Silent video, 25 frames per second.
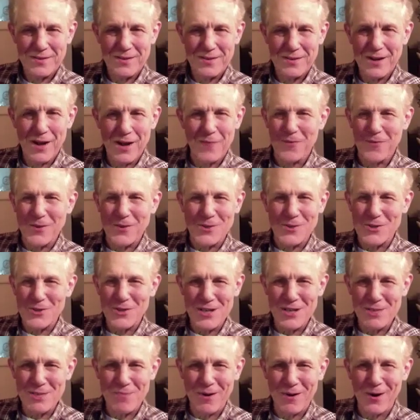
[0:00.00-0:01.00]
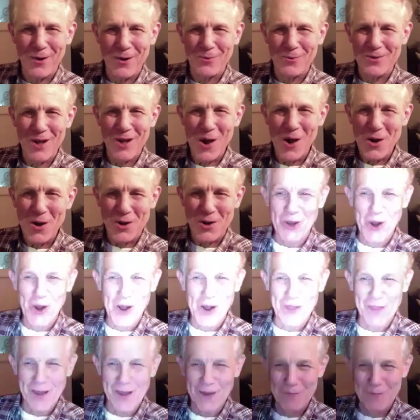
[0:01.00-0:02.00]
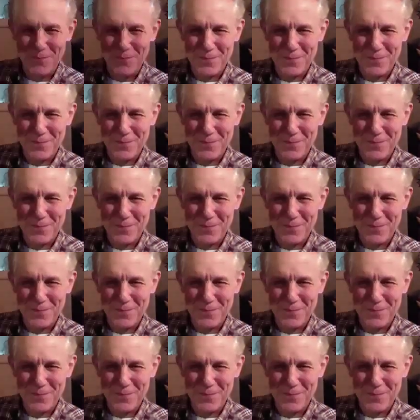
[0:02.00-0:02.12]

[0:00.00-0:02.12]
Office Depot, doggone them.